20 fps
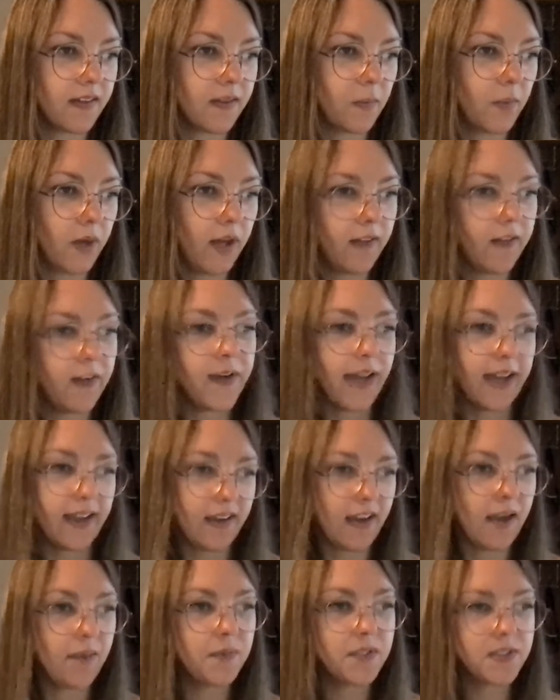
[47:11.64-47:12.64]
Well, okay,
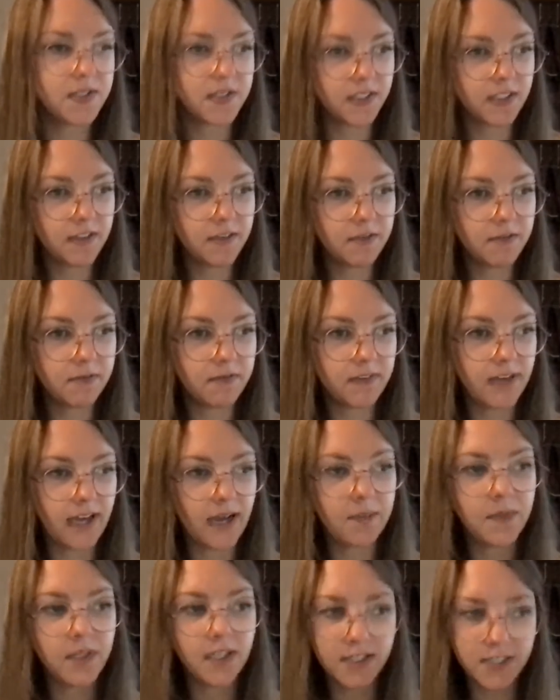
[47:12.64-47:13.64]
I'm
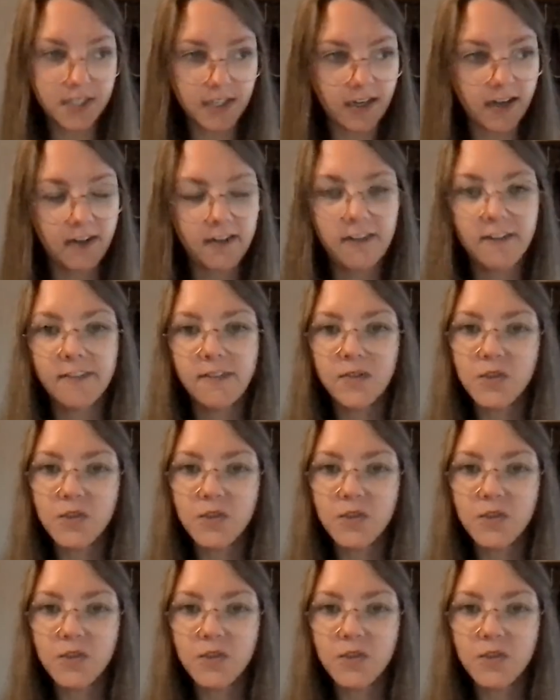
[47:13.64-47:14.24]
gonna talk